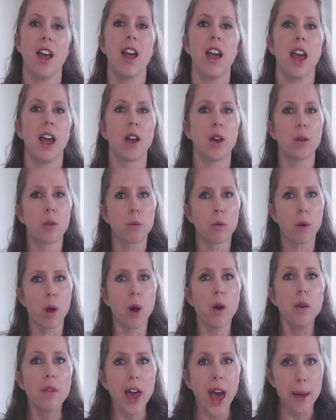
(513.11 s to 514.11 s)
and grow
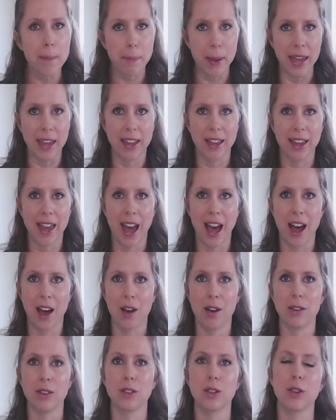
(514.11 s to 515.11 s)
that bank
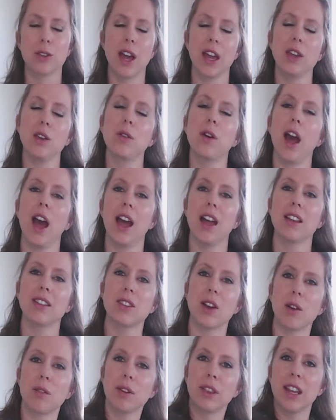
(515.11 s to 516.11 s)
account so that you guys
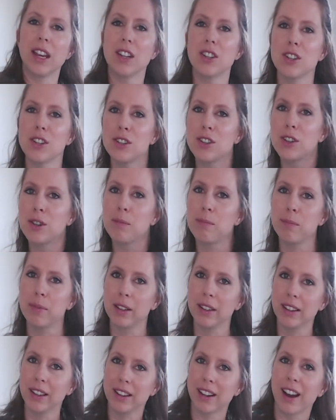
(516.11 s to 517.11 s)
are relationship
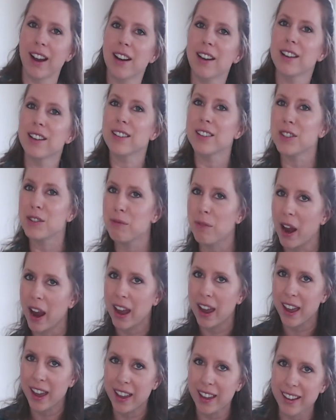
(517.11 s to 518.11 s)
millionaires,
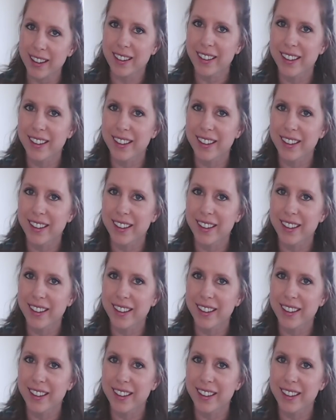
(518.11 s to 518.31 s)
right?